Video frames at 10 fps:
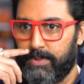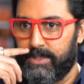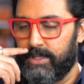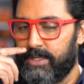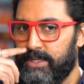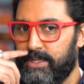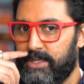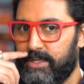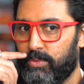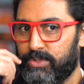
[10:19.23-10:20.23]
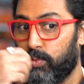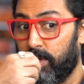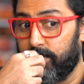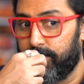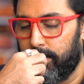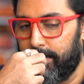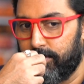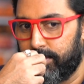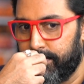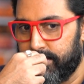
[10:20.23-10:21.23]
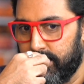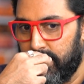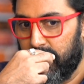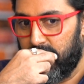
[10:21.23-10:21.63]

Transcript: But what's wonderful about him is